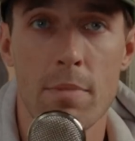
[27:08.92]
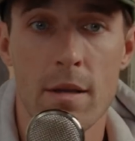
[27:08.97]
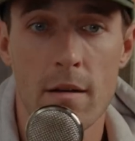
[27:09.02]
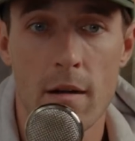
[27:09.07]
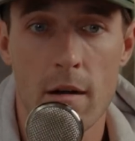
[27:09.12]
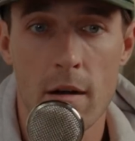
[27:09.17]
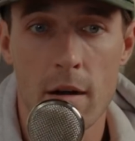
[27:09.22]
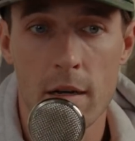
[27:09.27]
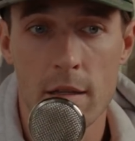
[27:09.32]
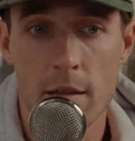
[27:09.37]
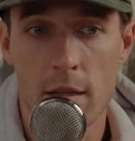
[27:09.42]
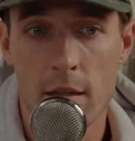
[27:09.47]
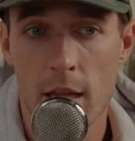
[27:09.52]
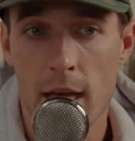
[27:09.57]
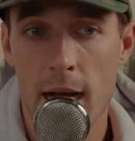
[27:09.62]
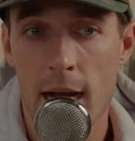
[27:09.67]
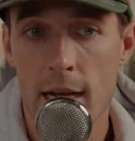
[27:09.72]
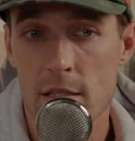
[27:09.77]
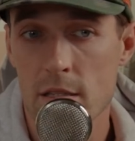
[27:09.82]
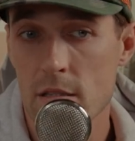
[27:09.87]
PR in the
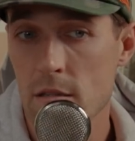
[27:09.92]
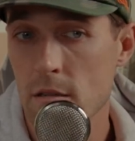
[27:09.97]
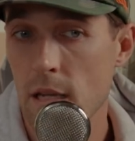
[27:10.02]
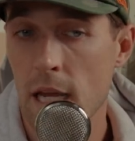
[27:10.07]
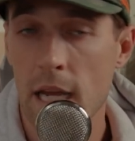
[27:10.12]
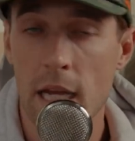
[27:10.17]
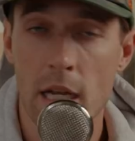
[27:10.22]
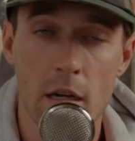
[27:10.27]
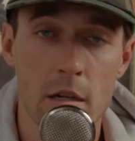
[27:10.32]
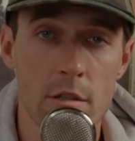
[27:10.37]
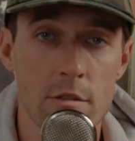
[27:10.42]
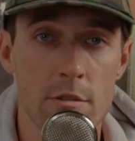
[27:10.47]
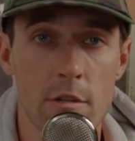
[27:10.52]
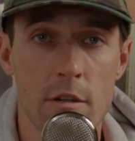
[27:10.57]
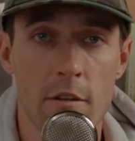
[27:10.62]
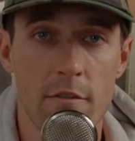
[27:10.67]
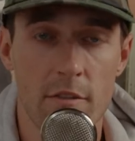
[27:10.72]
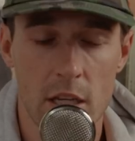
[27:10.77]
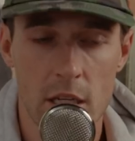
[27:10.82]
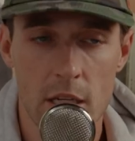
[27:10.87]
last
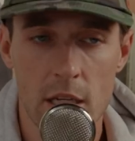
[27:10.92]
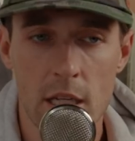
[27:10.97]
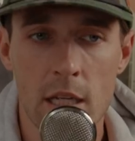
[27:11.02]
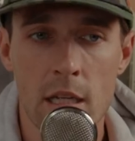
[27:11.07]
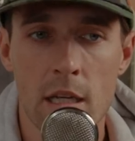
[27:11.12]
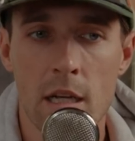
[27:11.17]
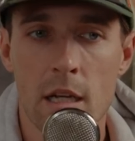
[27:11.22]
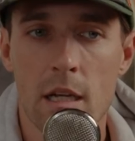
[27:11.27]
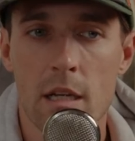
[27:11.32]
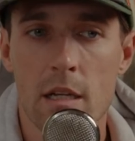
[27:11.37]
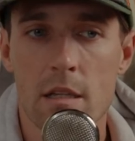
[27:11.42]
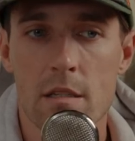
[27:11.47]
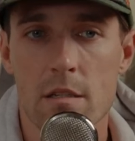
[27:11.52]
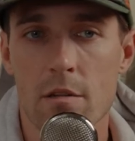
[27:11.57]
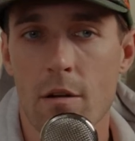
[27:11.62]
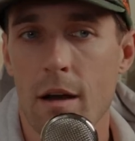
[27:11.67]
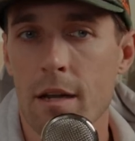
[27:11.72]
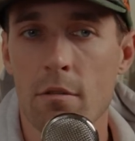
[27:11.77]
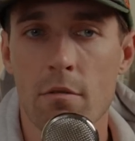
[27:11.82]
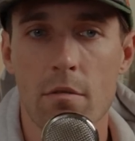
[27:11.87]
800 of Indy,
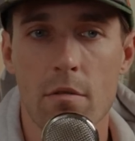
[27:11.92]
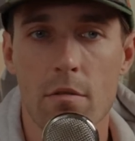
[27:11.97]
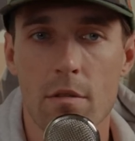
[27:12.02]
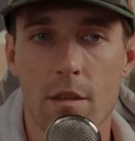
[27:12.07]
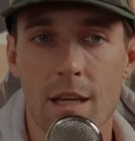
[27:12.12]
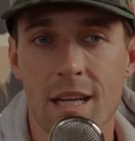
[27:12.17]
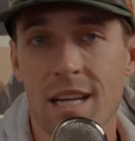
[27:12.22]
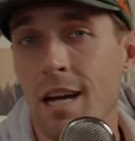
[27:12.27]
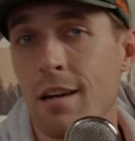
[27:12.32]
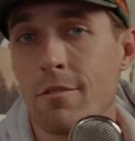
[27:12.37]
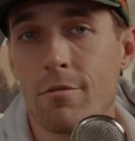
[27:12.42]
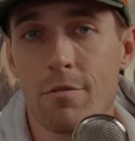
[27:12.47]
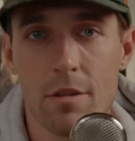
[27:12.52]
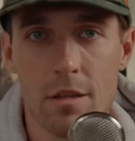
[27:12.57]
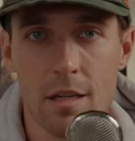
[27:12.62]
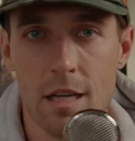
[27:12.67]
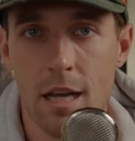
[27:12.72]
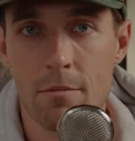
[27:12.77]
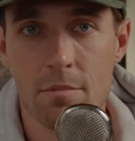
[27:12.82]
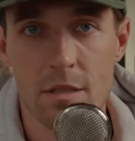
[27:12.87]
so I don't think I
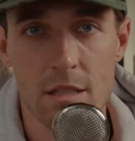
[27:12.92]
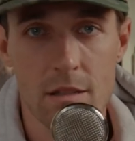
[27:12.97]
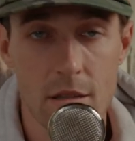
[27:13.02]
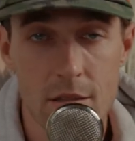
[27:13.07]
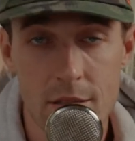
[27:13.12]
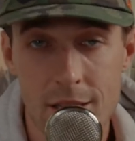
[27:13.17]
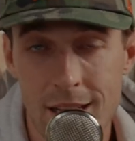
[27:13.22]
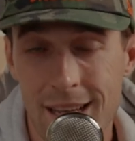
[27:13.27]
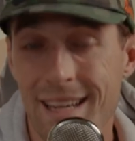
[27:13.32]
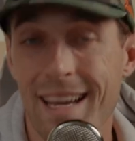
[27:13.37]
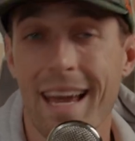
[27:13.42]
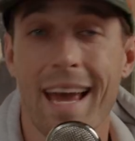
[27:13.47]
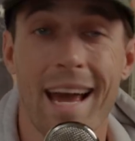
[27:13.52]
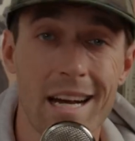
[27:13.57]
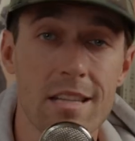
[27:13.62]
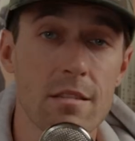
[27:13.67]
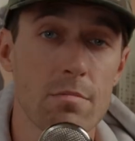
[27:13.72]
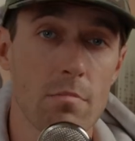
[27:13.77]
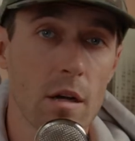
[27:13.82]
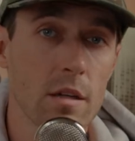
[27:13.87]
really emptied the tank
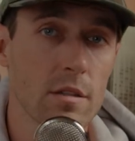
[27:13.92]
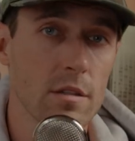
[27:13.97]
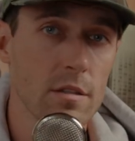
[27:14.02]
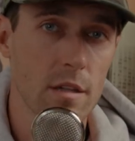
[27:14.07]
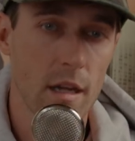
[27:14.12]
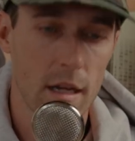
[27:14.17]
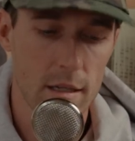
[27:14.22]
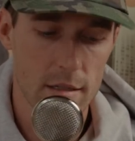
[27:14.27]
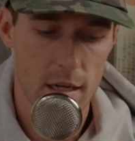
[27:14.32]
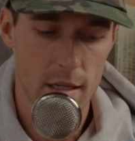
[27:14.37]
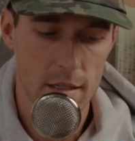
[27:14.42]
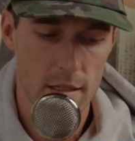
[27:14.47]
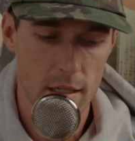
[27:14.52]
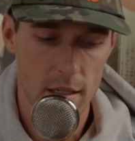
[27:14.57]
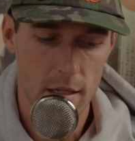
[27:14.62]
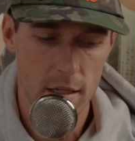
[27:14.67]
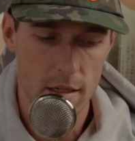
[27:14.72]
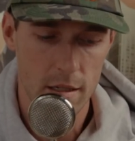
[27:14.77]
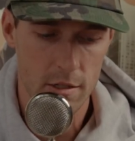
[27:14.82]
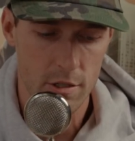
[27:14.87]
as much as I
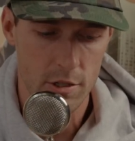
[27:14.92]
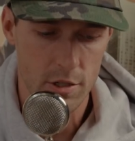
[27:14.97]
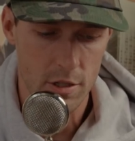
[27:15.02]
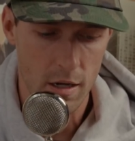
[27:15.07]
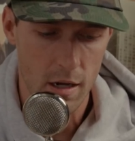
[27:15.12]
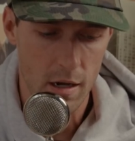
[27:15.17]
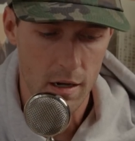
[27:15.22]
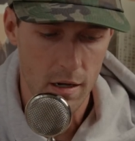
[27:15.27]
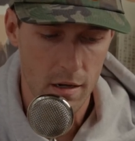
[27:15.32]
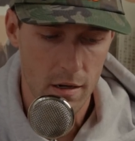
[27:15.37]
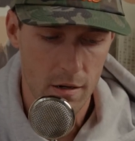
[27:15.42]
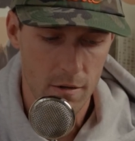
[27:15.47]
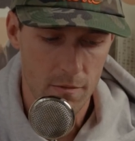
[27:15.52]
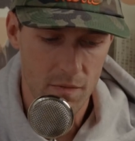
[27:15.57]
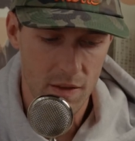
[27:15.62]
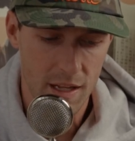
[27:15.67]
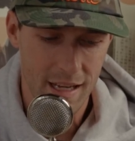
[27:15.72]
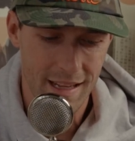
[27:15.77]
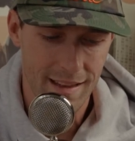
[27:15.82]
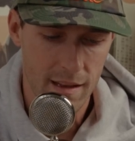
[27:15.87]
did in Chicago
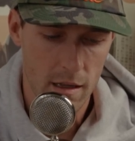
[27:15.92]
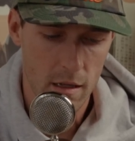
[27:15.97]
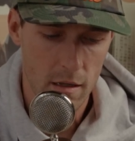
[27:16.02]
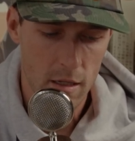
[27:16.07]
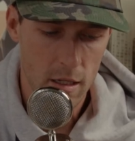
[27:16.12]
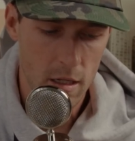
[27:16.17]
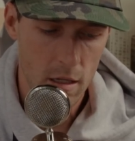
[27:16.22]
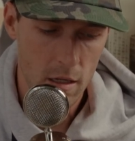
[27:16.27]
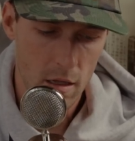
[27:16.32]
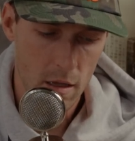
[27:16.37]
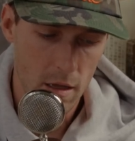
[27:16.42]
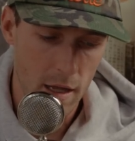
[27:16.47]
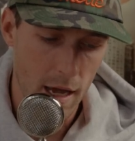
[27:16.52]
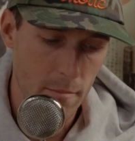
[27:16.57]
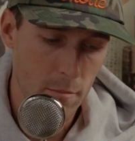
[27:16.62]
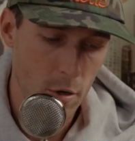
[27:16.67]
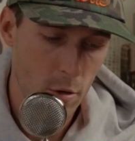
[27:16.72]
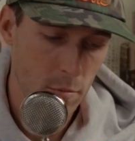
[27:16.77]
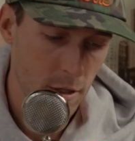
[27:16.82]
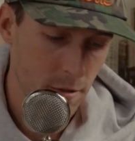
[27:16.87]
in
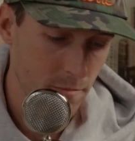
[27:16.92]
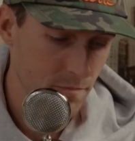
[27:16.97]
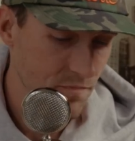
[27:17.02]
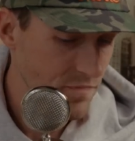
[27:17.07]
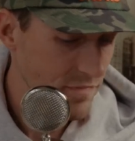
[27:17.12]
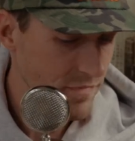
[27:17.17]
that moment.